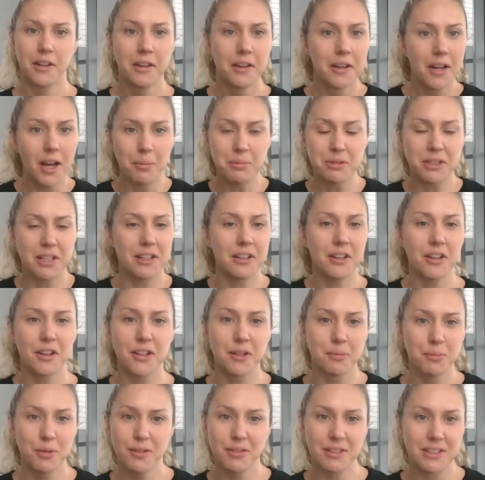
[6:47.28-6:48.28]
I'm just going to go
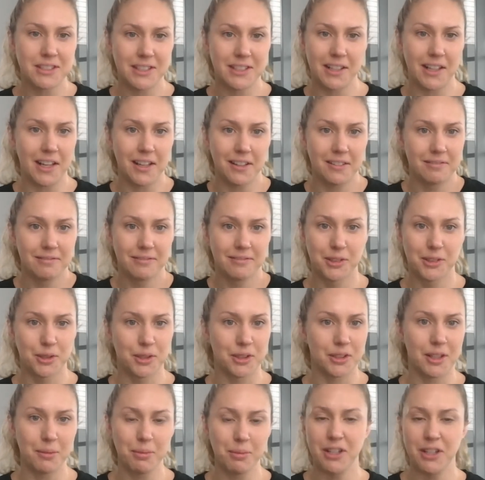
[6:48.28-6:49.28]
to the movies today.
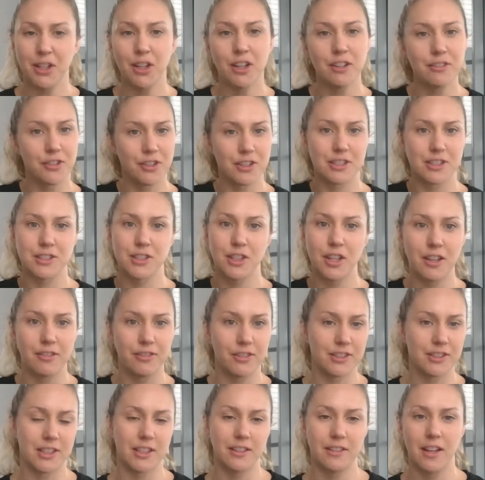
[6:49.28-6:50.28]
Or I'm going to go for a surf
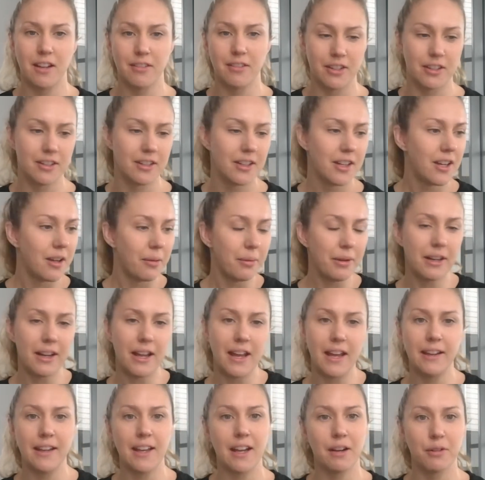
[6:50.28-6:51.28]
because I love it. I'm going
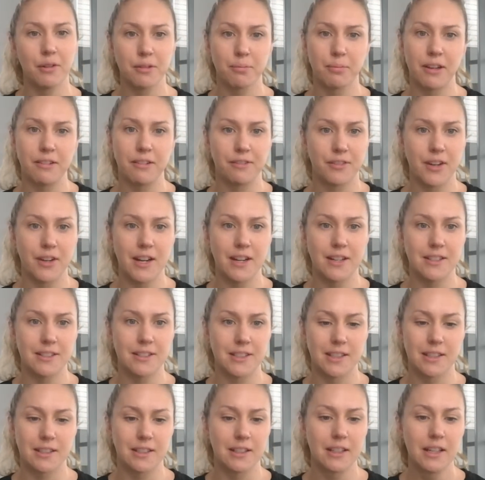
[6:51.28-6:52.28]
to hang out with my
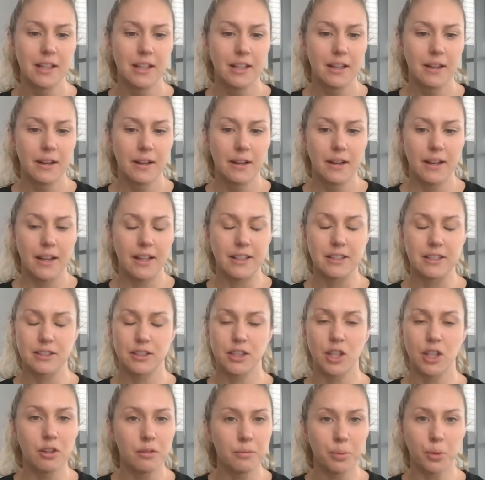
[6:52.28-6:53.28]
friends. And it's
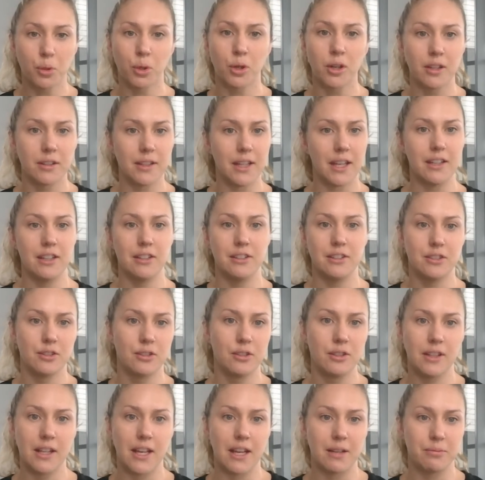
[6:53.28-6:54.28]
so important that you
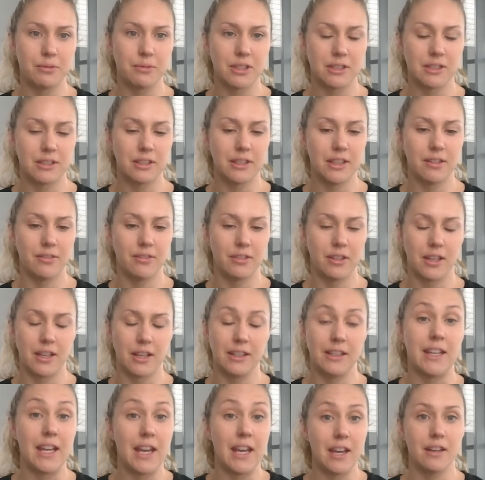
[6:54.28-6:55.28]
do that, just to give it,
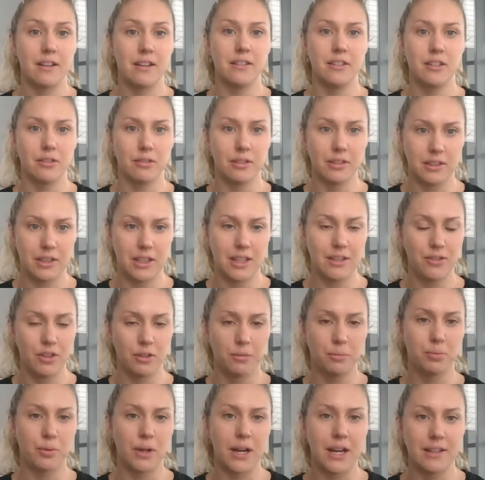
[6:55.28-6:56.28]
again, give
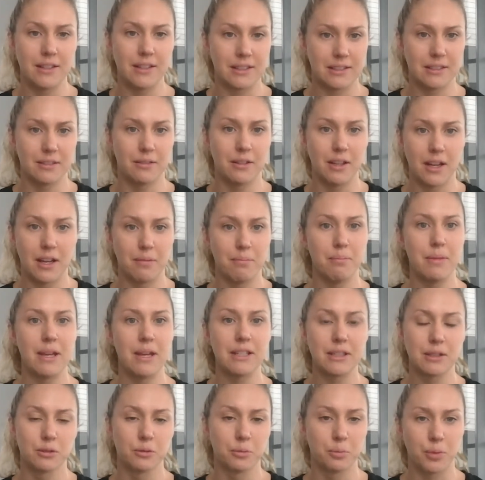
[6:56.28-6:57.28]
your brain just a
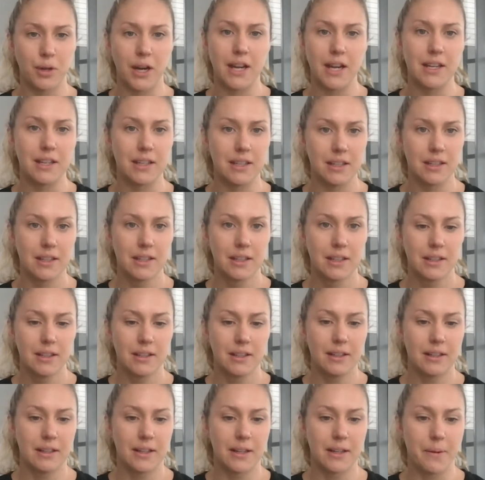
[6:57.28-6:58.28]
mental break.
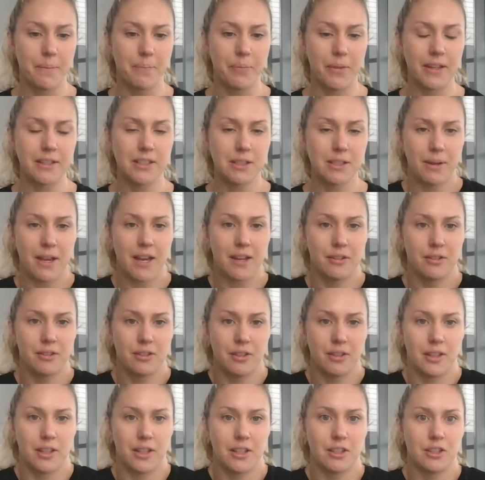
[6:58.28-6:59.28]
And to be able
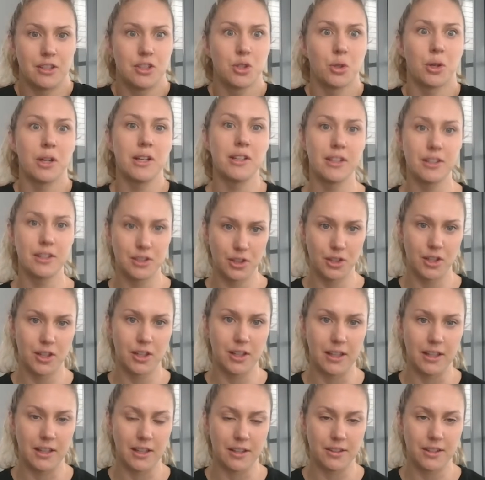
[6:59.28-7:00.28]
to enjoy the
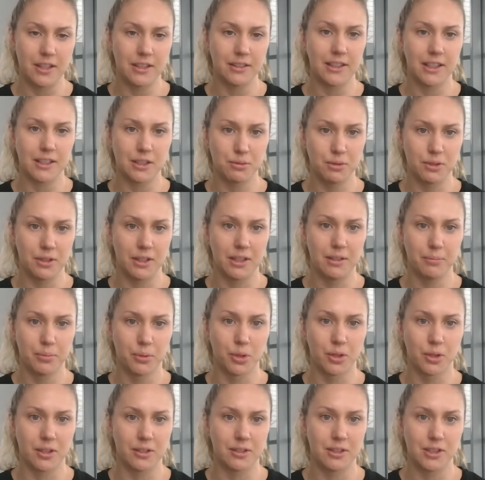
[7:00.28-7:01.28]
journey, I think that's really
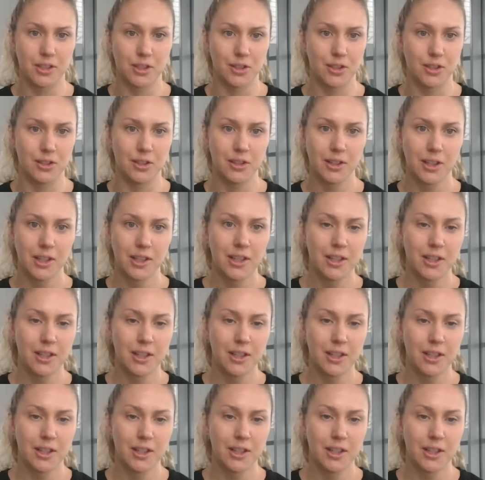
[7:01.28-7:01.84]
important too.